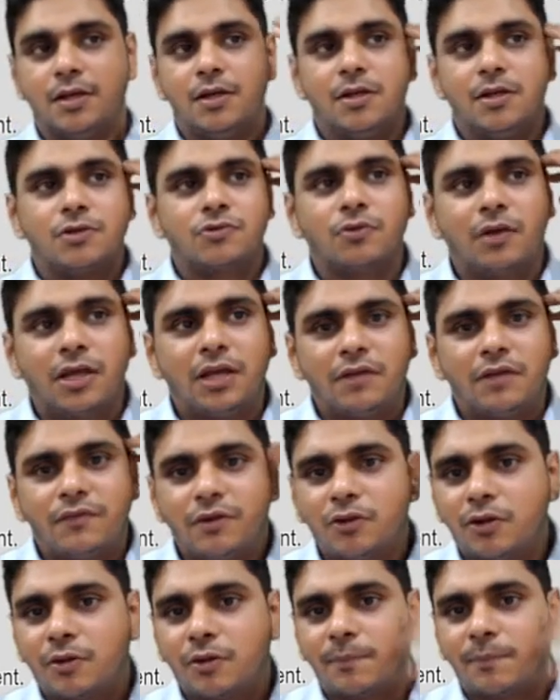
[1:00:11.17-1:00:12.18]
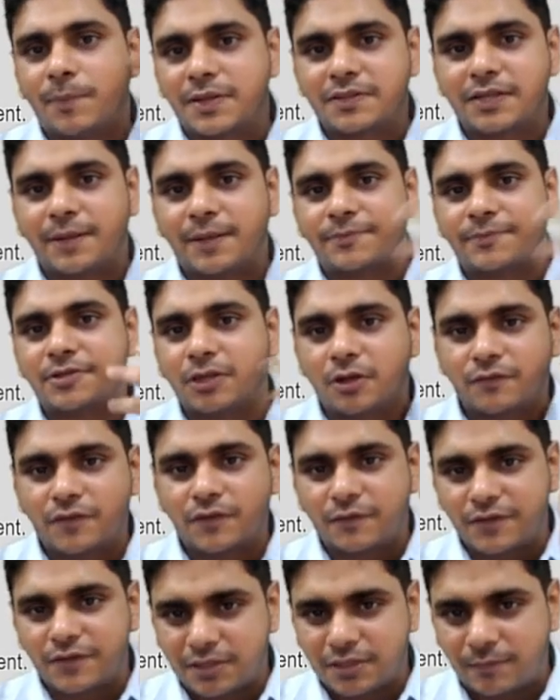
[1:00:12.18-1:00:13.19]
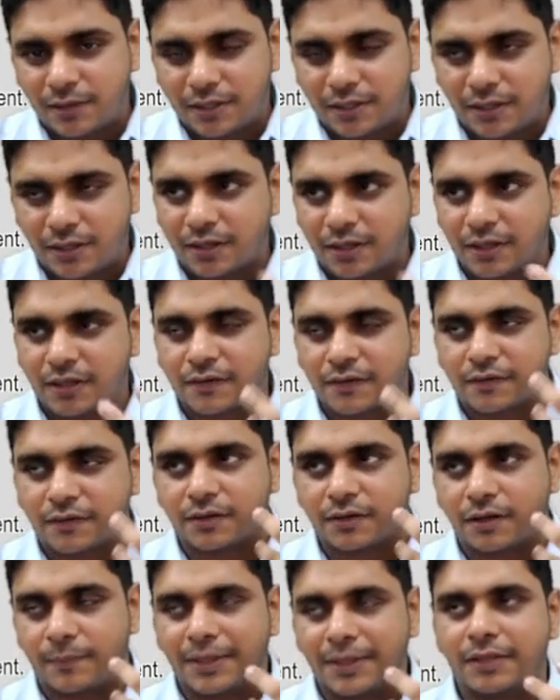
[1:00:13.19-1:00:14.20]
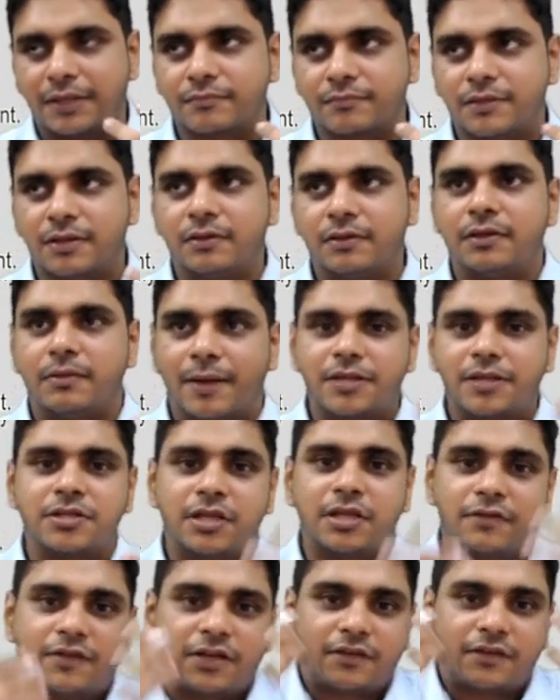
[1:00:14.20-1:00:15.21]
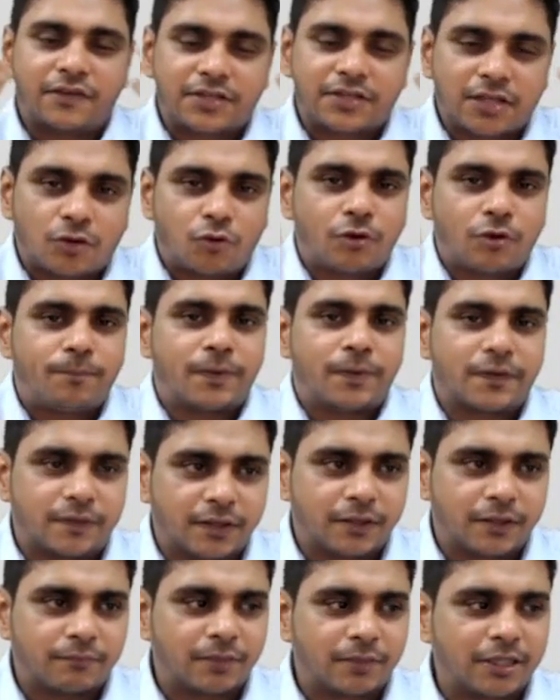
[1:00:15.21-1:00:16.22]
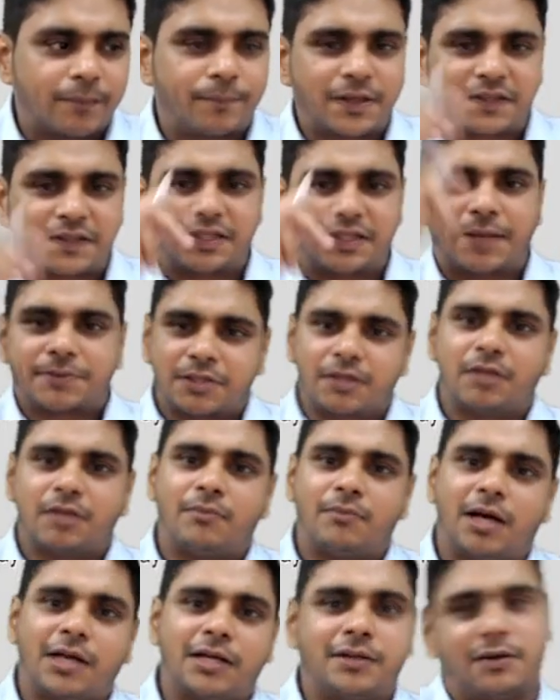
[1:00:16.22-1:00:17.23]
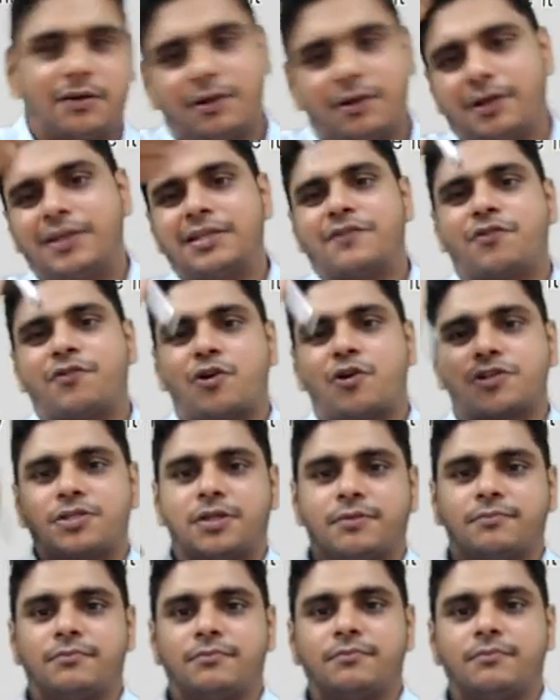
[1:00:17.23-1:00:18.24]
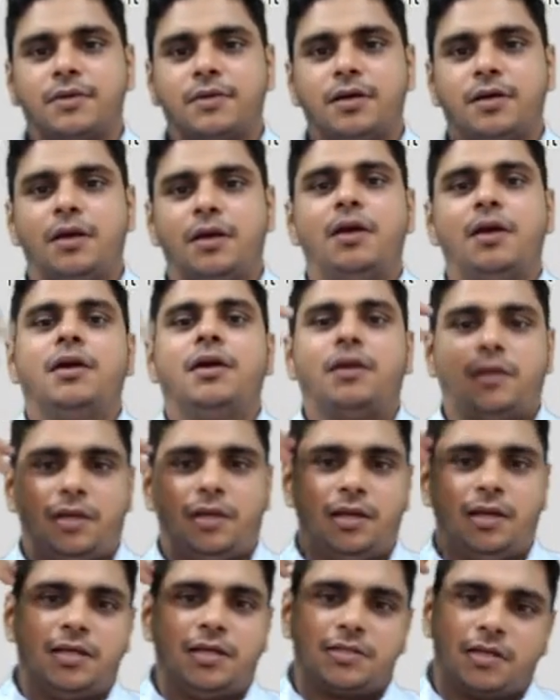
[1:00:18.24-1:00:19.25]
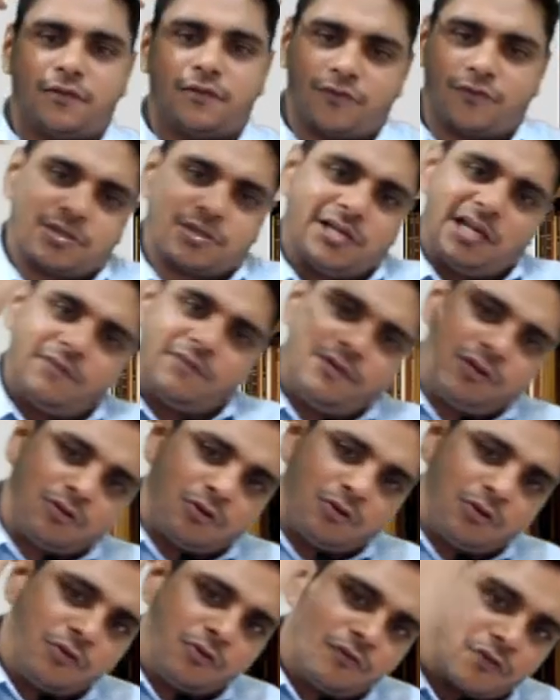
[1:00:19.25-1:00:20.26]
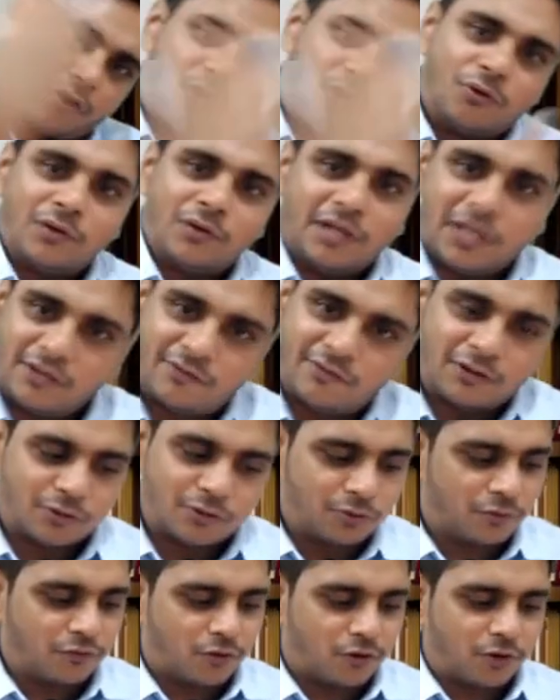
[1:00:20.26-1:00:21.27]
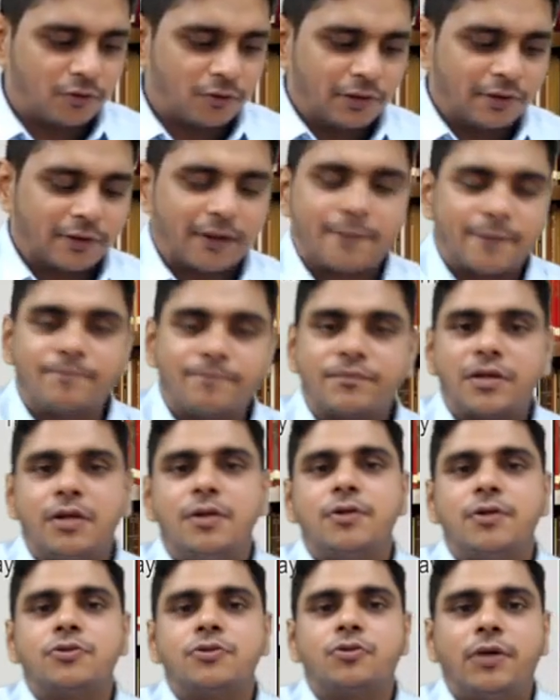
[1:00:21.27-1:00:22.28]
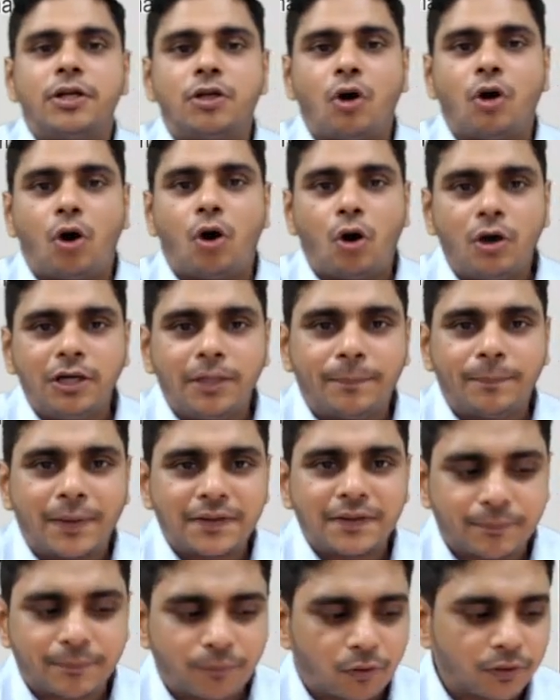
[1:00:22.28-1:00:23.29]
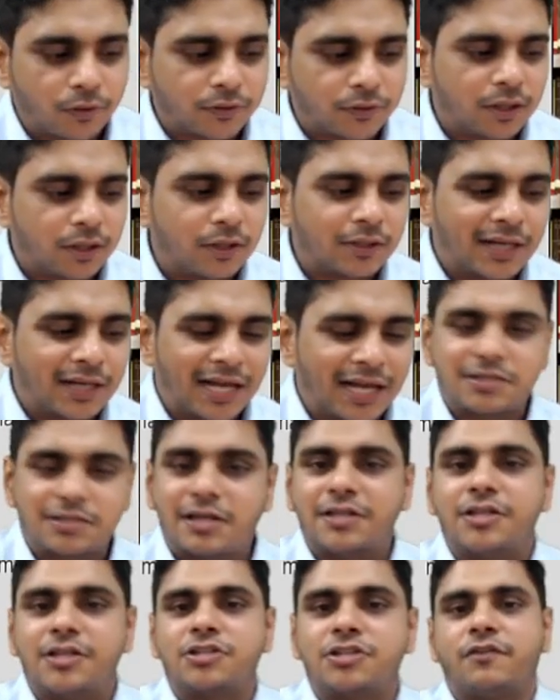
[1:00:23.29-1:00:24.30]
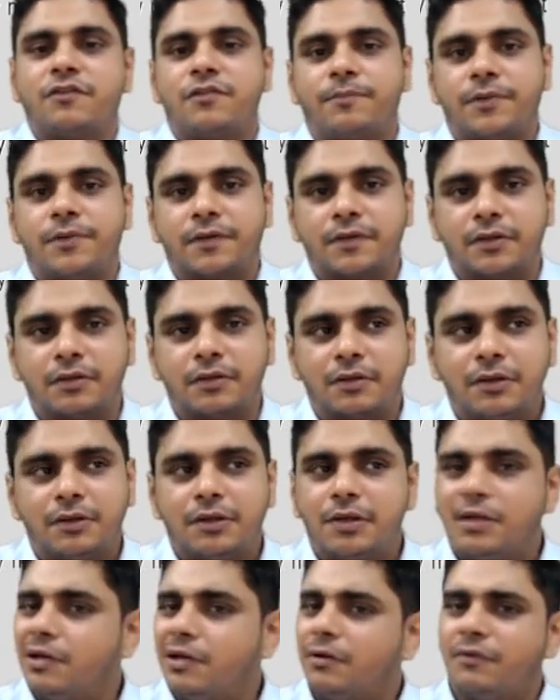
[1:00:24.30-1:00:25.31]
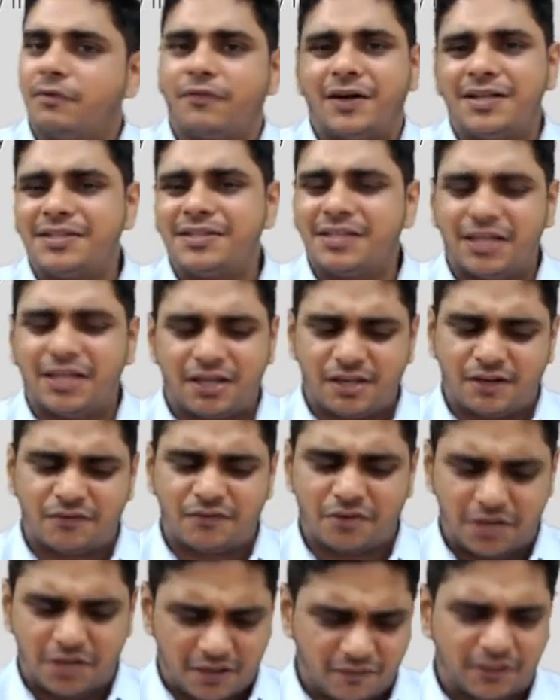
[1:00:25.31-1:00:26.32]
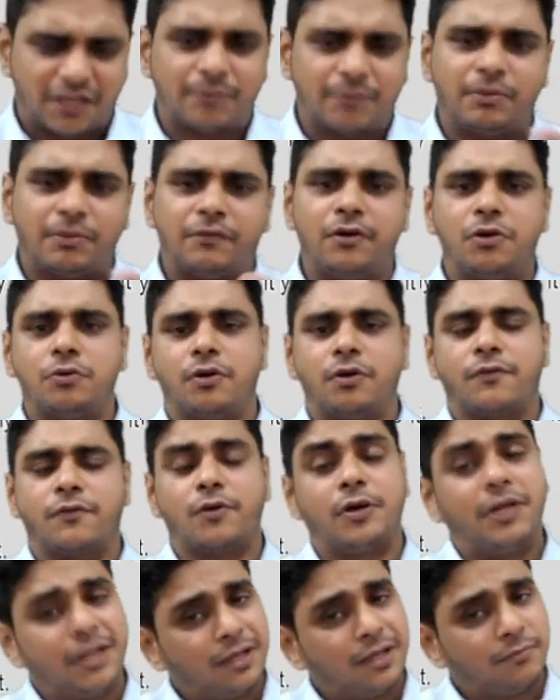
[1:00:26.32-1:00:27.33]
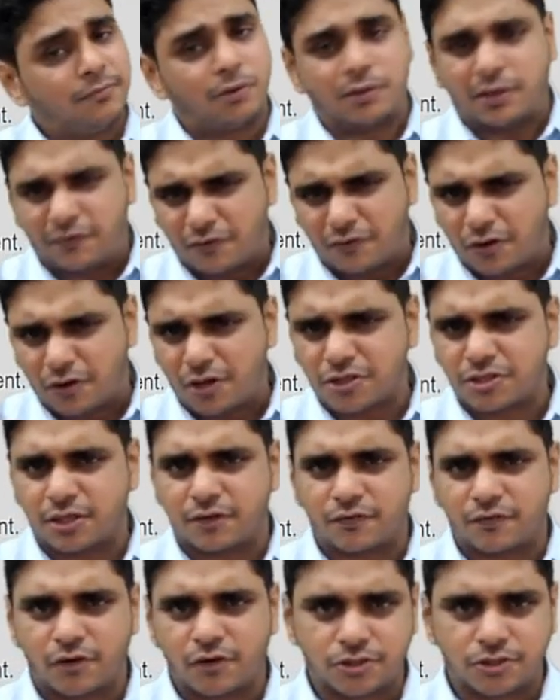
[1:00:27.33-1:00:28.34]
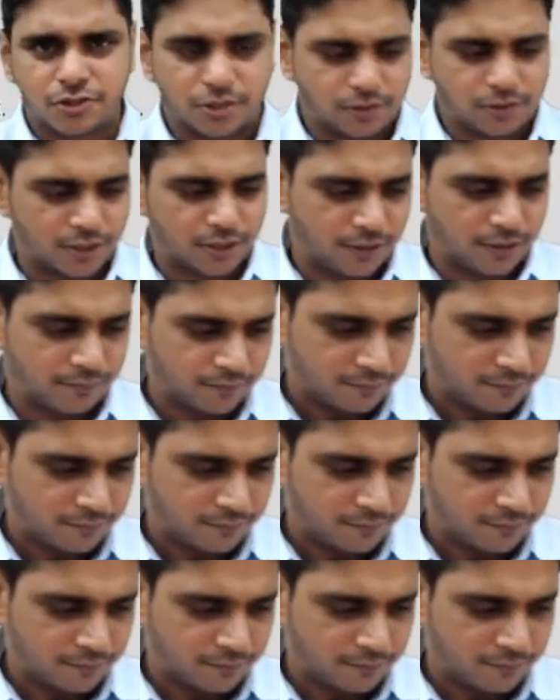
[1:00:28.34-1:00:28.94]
So even though the perception of the Vijay Mallya is, imagine even if he's a good person, but the perception in the market is, he's a fraudster. He is a fraudster. He will to do fraud only. He will to do fraud only. Okay. So it all depends upon the rationalization of a person. Once he had done fraud, every time he will do a fraud. Nirav Modi, fraudster. Okay.